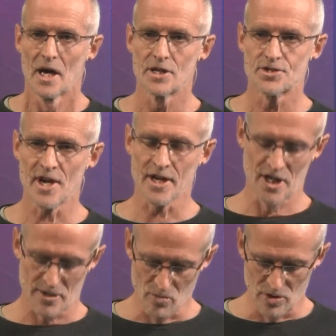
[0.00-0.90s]

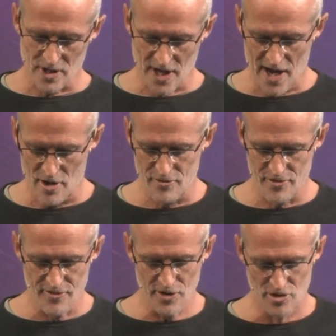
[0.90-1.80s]
Secondly, we want care of the
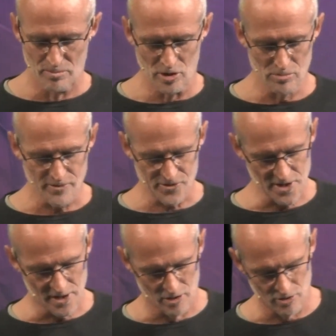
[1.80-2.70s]
vulnerable. We've seen
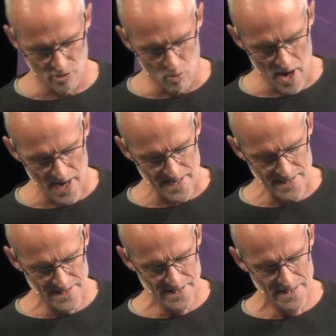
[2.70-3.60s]
that along the way.
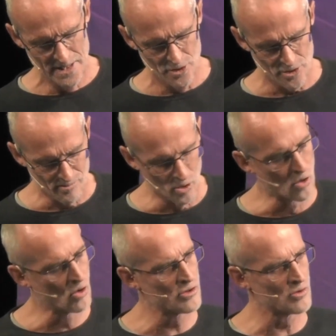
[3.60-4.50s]
The
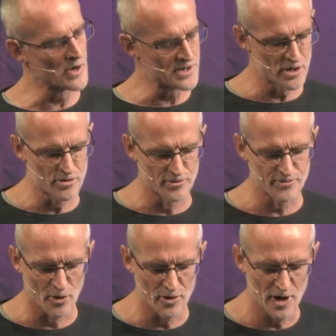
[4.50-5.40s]
poor, the widow, the
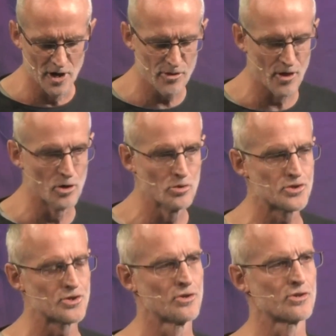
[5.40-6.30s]
foreigner,
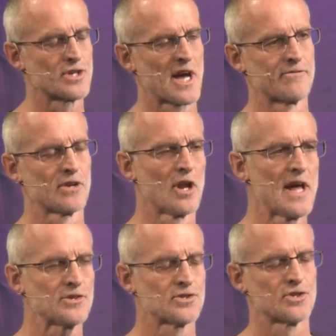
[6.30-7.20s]
those who could have
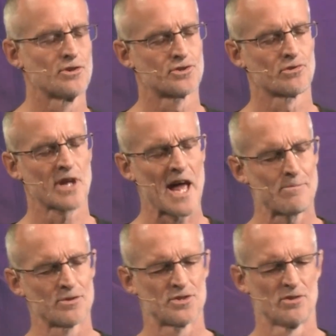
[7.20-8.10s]
less social
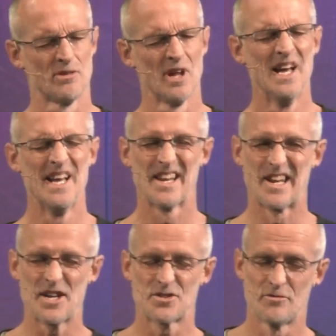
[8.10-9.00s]
capital,
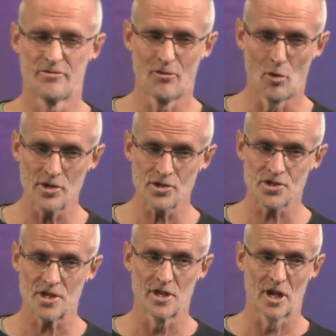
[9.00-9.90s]
less
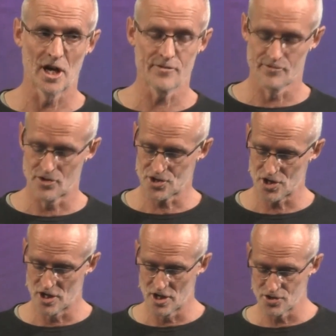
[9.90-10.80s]
voice in the life of the
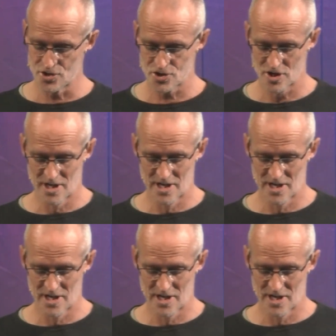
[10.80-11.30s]
church.